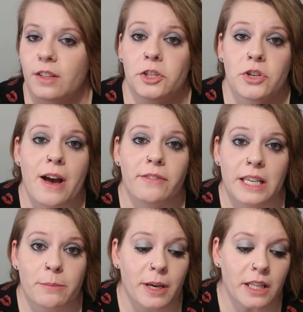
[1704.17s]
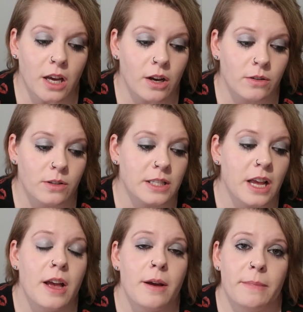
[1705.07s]
The traveling pillows,
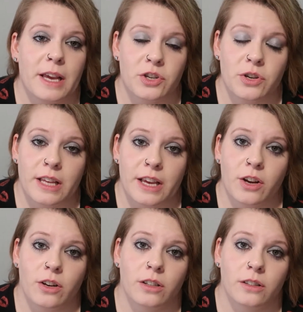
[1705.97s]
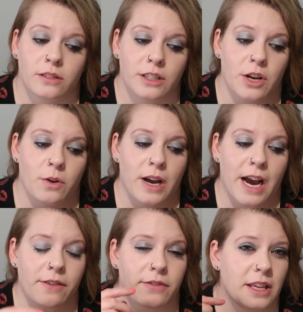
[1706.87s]
make sure that you're, you know,
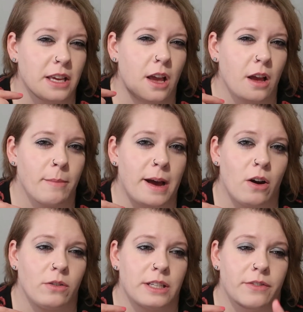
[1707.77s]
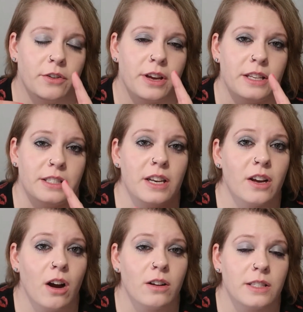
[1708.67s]
kind of thinking about if your kid is in a
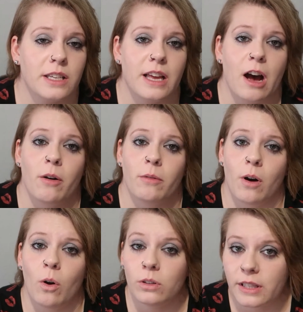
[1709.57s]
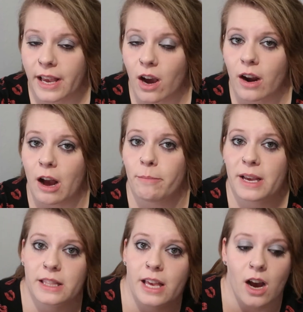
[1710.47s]
car seat, how old they are, how
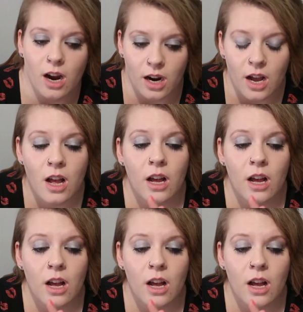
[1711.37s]
big they are,